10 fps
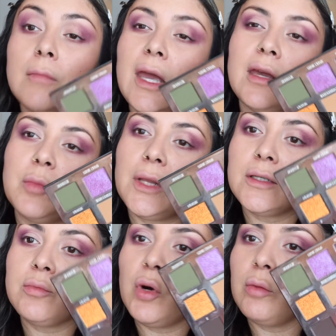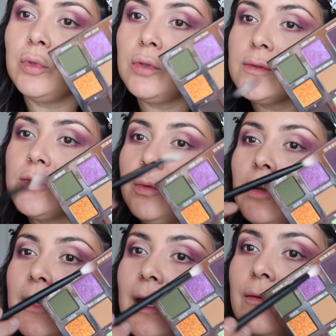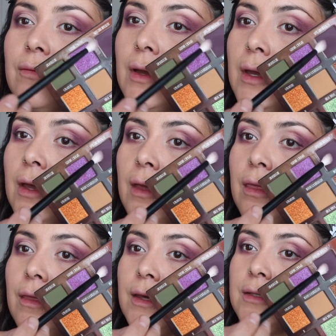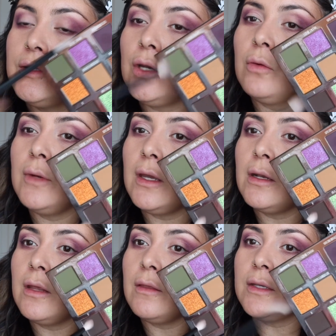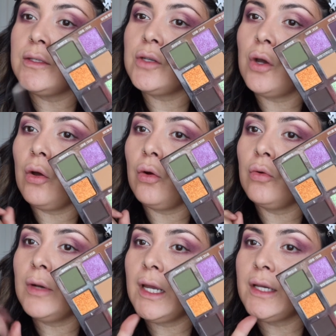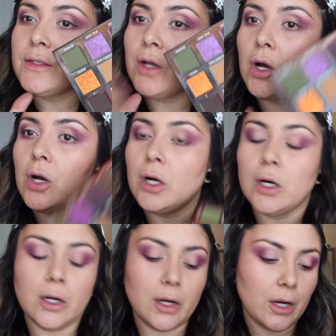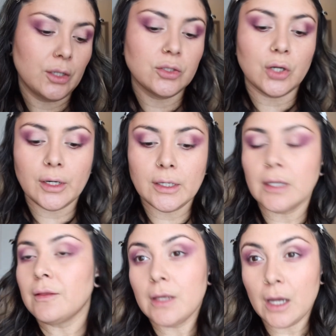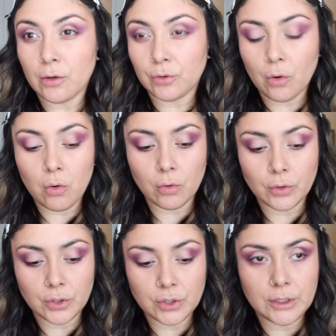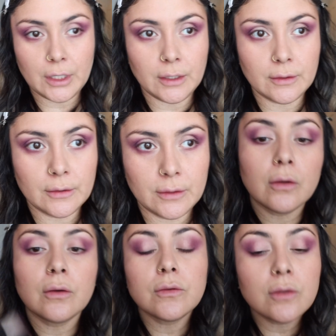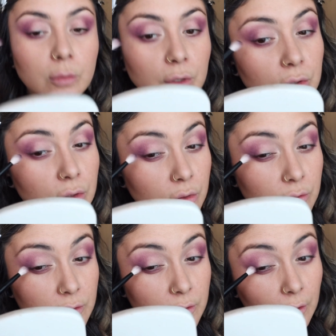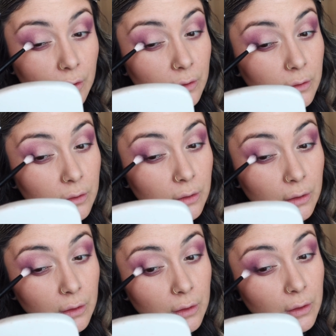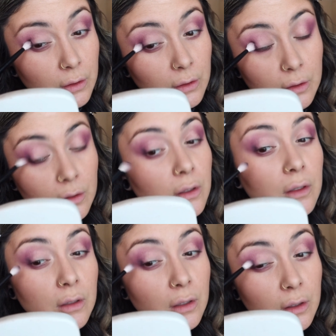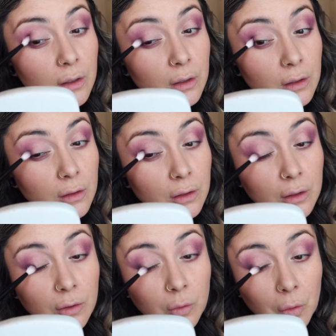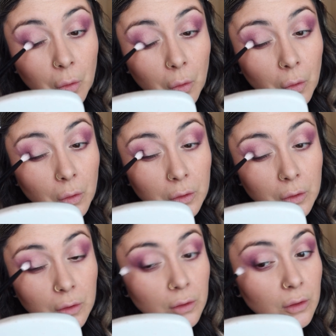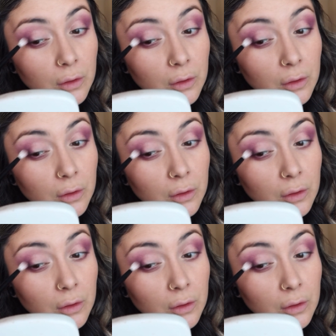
Eggplant Purple. So we only have this tone and this tone as our darkening the outer corner shades. So I'm going to use that in the outer corner.